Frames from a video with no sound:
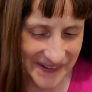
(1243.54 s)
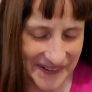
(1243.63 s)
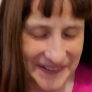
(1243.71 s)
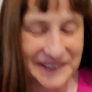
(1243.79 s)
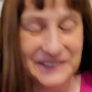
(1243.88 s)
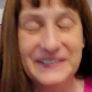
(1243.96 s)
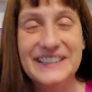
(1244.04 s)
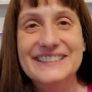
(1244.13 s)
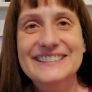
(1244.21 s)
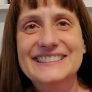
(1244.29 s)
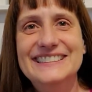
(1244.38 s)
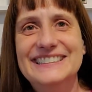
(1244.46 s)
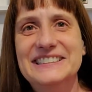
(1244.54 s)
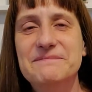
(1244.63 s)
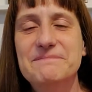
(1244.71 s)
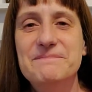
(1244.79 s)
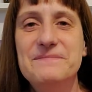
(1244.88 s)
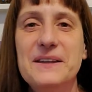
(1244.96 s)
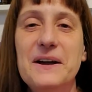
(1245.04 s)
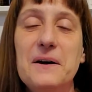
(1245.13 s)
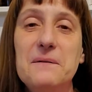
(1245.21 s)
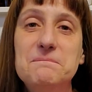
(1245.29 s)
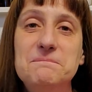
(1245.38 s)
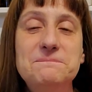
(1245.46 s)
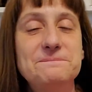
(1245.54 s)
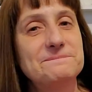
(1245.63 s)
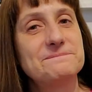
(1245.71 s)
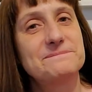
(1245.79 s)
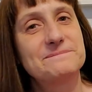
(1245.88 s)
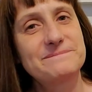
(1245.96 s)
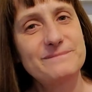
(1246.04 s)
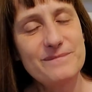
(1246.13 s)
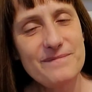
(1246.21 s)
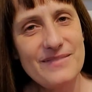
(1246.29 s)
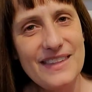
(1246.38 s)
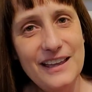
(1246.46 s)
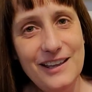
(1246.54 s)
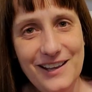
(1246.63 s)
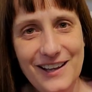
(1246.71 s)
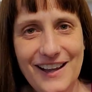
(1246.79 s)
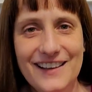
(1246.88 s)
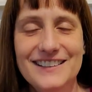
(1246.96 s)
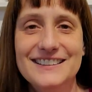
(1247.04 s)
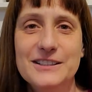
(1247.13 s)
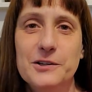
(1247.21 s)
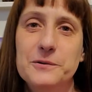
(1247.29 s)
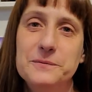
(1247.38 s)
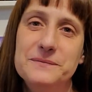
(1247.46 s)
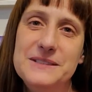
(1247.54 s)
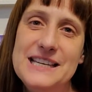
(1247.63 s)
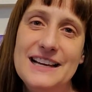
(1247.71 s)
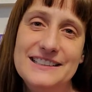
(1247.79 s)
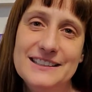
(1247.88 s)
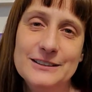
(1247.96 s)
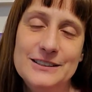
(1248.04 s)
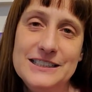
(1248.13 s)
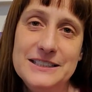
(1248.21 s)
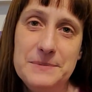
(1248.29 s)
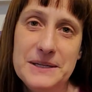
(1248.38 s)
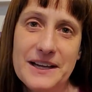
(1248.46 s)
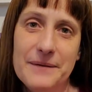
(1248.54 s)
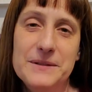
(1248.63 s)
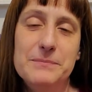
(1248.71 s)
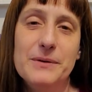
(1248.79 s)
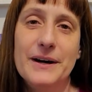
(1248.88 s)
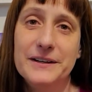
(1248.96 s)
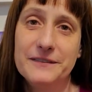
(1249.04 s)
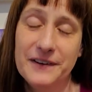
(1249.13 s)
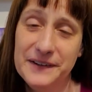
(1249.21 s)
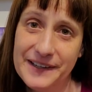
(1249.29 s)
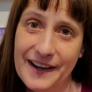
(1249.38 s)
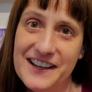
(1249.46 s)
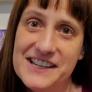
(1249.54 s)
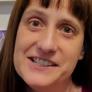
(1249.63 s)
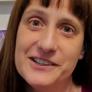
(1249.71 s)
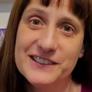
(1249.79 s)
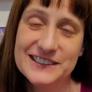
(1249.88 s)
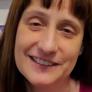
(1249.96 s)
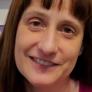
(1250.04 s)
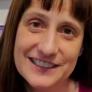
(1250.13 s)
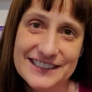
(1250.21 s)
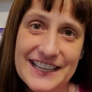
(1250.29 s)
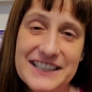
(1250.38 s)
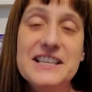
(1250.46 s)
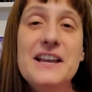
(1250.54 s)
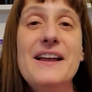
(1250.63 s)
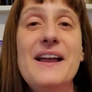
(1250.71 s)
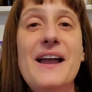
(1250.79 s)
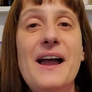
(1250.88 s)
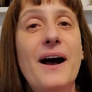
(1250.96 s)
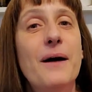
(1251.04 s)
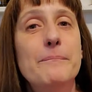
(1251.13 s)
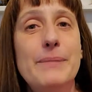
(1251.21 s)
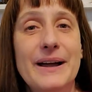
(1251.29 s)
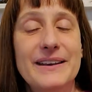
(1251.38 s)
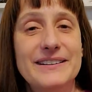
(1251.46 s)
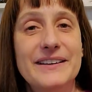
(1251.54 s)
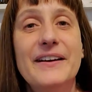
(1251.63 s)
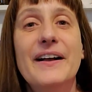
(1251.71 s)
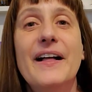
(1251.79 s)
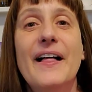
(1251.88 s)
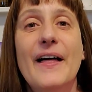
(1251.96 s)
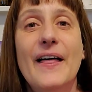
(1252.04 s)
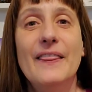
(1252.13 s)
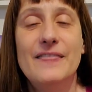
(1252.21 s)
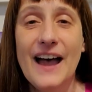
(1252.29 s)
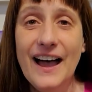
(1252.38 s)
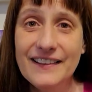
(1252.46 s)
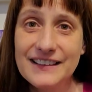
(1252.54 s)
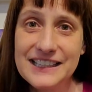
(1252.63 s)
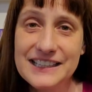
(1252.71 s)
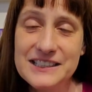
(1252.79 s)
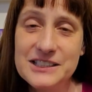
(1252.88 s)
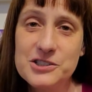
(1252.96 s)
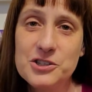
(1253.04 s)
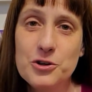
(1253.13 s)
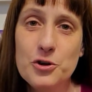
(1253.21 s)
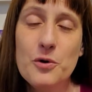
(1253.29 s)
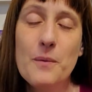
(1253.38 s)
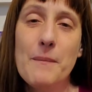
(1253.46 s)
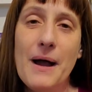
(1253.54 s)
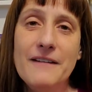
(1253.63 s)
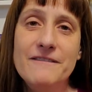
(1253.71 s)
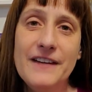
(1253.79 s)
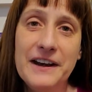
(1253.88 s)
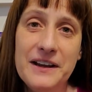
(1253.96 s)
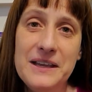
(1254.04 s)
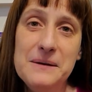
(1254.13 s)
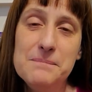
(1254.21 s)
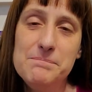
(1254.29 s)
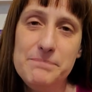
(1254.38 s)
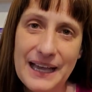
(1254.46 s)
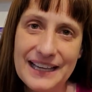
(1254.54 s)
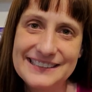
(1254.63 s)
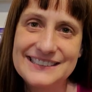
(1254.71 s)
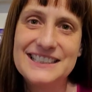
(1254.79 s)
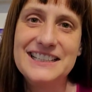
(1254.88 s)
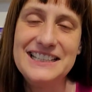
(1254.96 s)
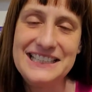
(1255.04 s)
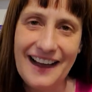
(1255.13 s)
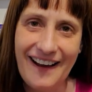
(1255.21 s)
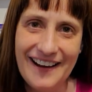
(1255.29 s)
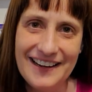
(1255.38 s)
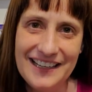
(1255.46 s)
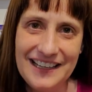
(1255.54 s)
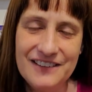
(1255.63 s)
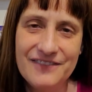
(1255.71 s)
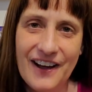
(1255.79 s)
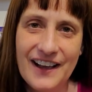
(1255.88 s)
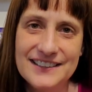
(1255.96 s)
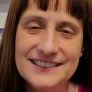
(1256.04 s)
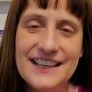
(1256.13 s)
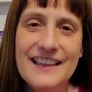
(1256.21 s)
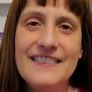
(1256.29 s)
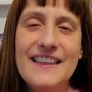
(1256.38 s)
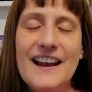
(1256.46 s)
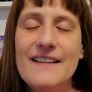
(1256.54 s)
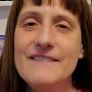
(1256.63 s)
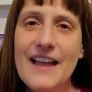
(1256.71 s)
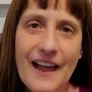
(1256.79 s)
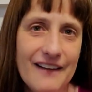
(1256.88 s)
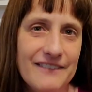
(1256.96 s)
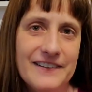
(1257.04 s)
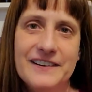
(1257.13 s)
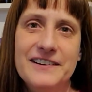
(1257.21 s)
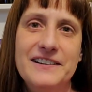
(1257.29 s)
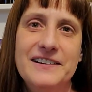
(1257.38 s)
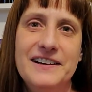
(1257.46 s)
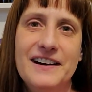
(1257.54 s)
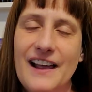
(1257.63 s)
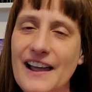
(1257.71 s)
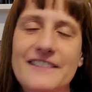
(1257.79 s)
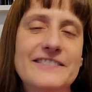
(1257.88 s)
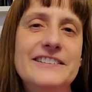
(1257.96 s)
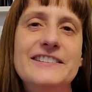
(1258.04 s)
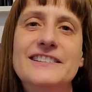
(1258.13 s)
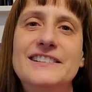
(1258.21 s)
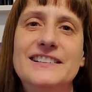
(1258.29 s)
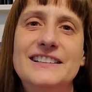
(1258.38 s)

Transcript: Oh my goodness. And so, yeah, so she's become the brunt of our diet jokes ever since. But that leads to my very best dieting advice that I've ever